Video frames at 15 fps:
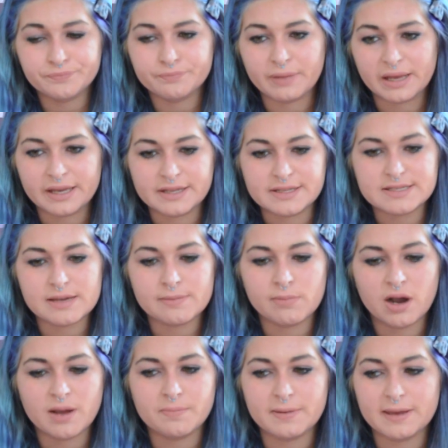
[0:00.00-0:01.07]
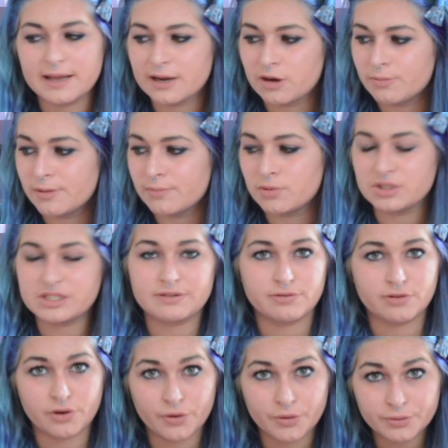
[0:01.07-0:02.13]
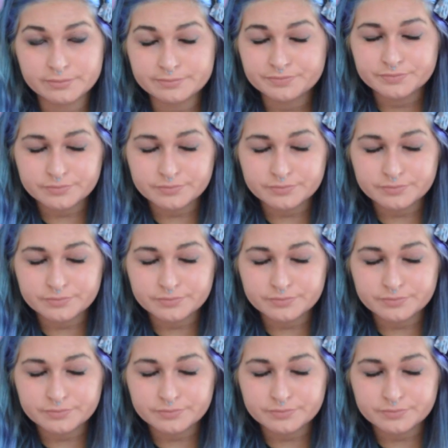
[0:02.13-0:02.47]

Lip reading: because it might be a little bit more difficult.